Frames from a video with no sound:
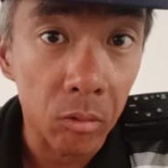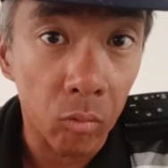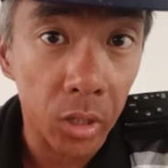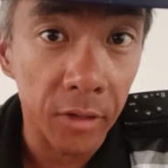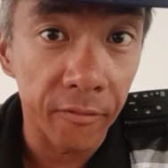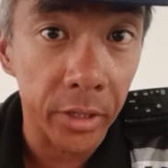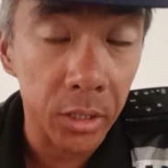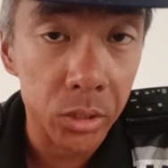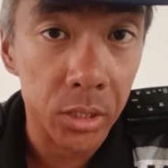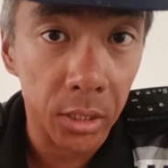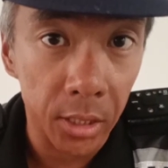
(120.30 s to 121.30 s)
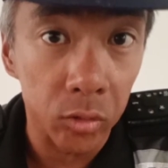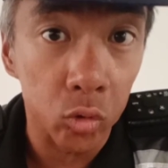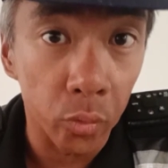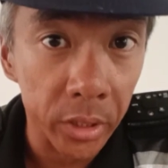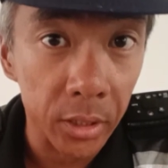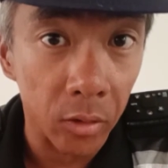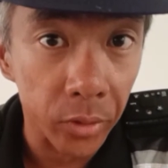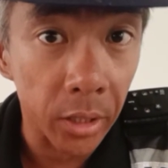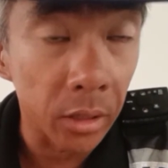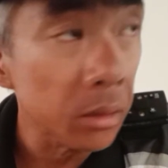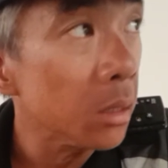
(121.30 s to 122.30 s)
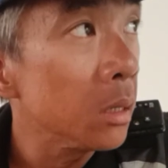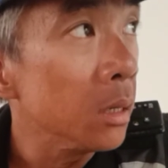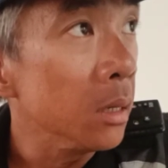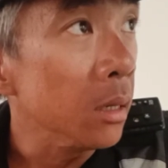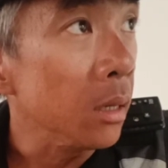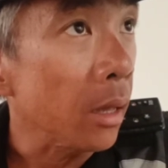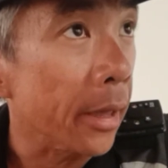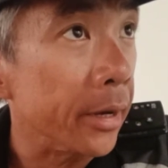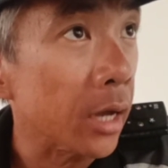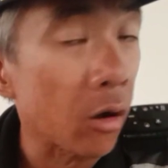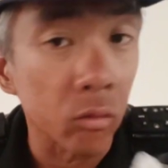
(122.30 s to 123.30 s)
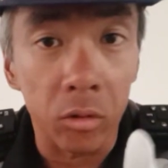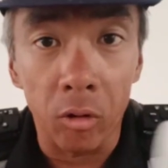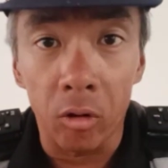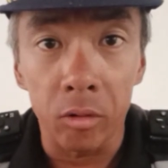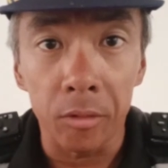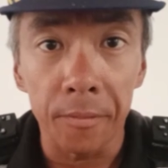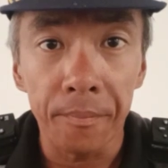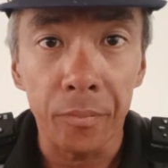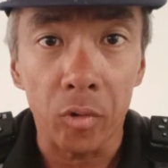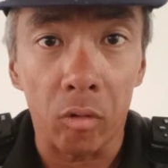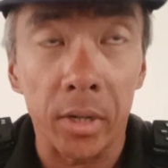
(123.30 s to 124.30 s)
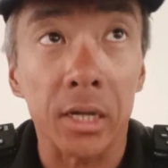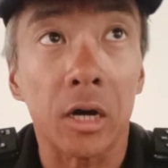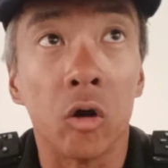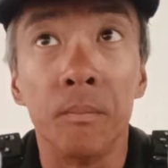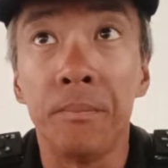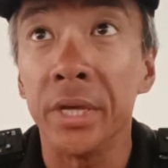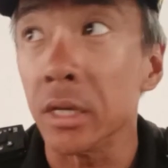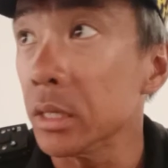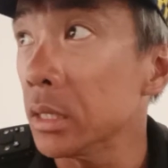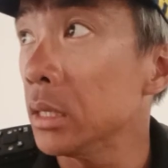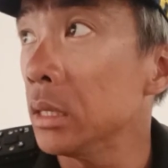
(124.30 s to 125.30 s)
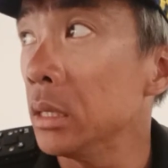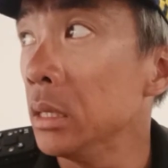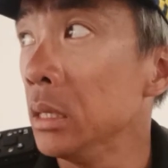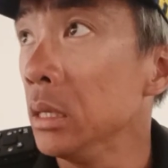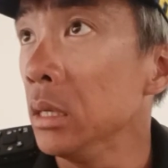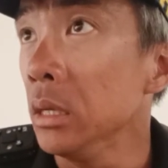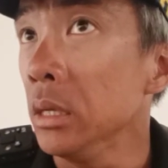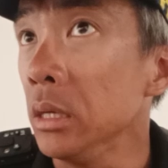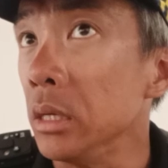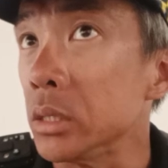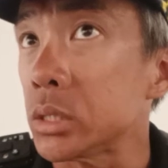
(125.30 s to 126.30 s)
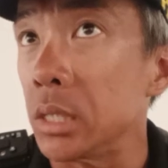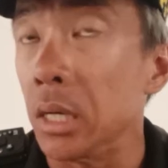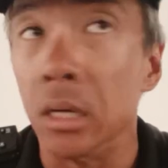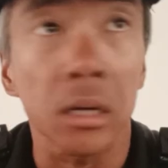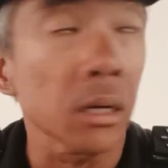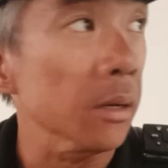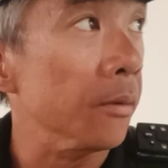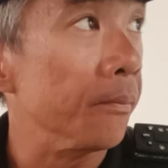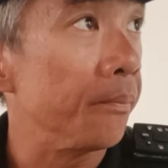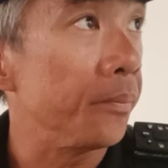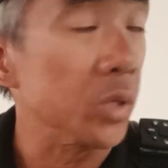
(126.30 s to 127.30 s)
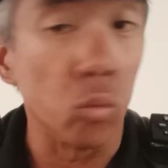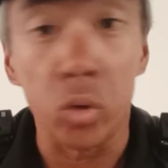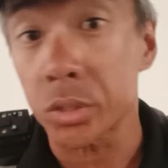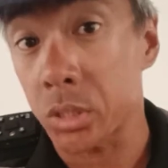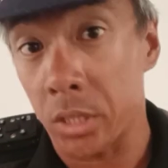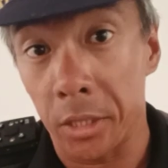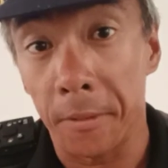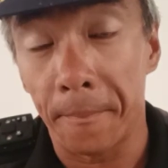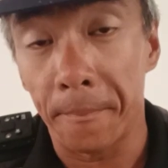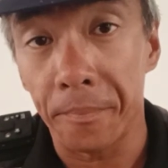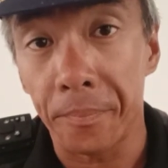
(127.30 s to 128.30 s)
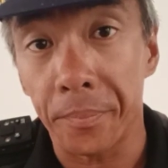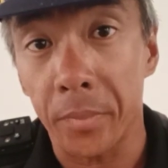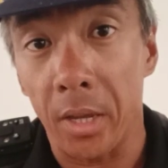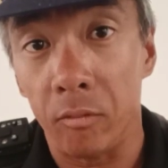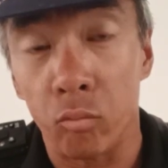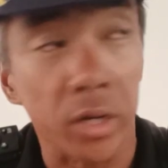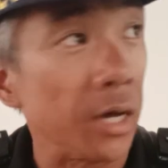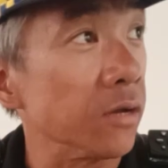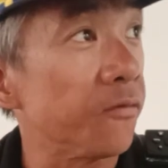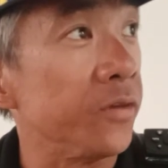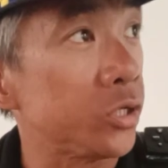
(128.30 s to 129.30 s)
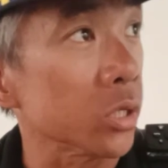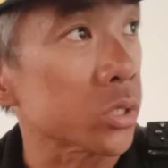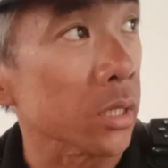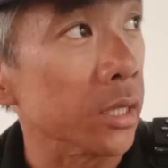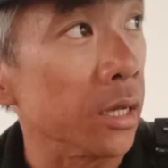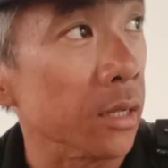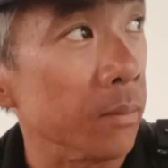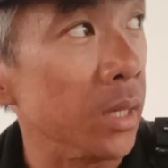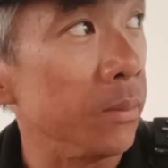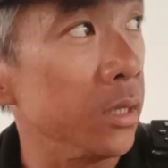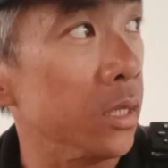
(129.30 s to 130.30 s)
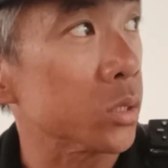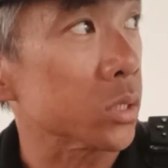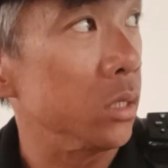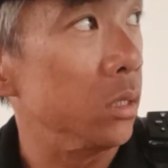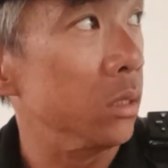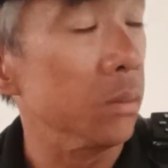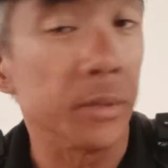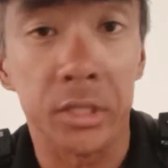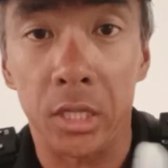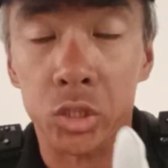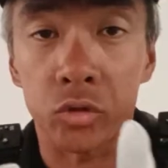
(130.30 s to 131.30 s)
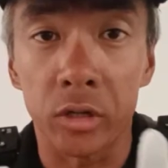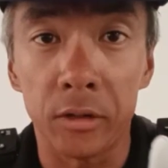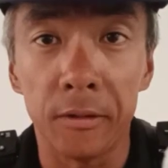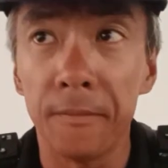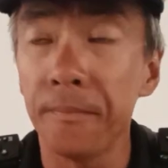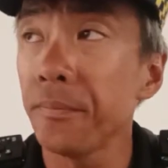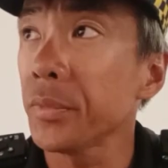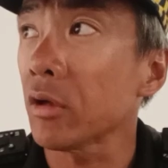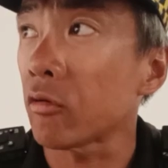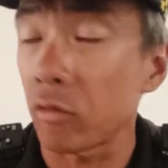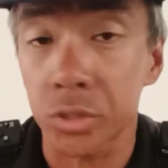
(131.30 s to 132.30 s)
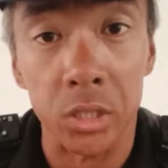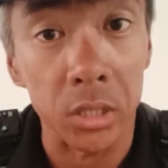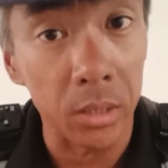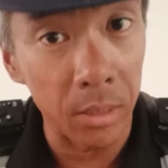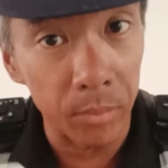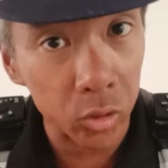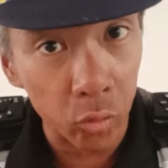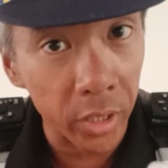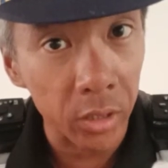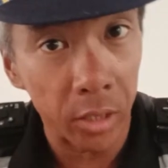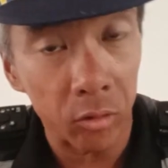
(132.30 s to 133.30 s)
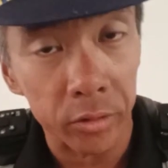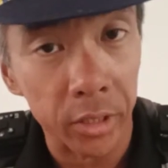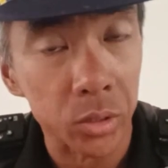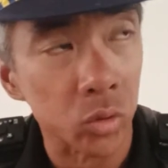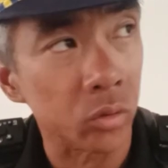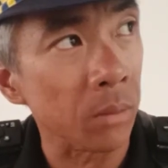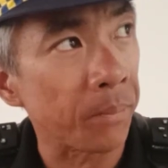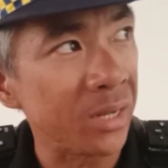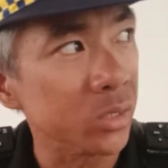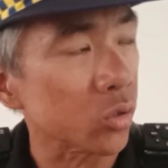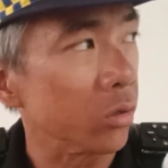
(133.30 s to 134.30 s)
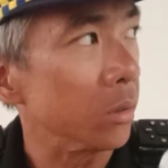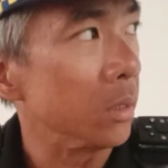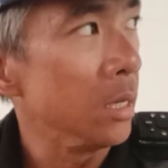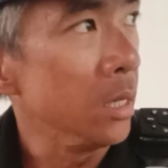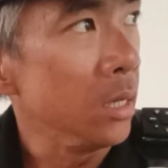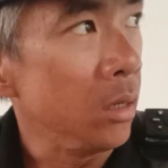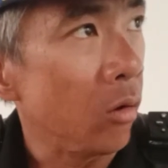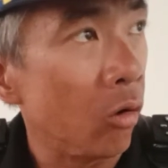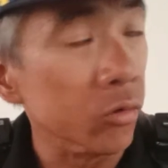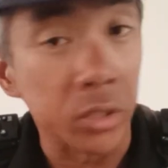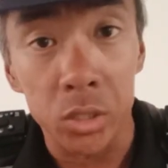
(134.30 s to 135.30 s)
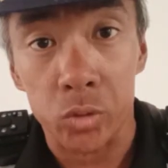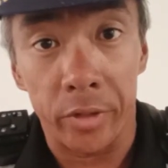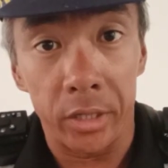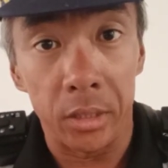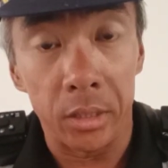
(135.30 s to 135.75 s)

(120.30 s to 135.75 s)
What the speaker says: whatever it is that they are doing down there, and how long, or rather how big, is the work site, and what other features are there. Like maybe there's a pedestrian crossing in between and all that. So it depends on all this, right?